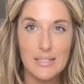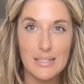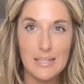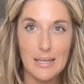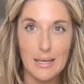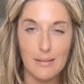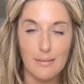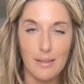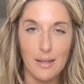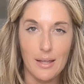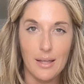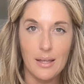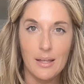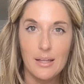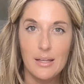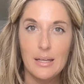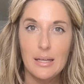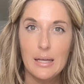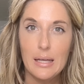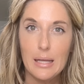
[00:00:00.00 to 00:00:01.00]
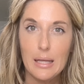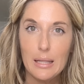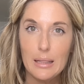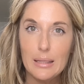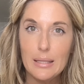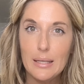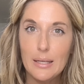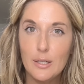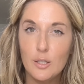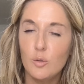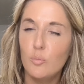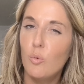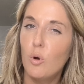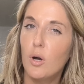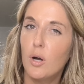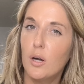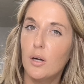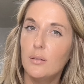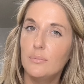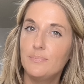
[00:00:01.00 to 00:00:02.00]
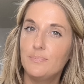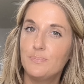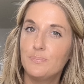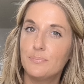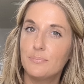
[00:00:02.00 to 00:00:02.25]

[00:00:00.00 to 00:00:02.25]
to get like a little more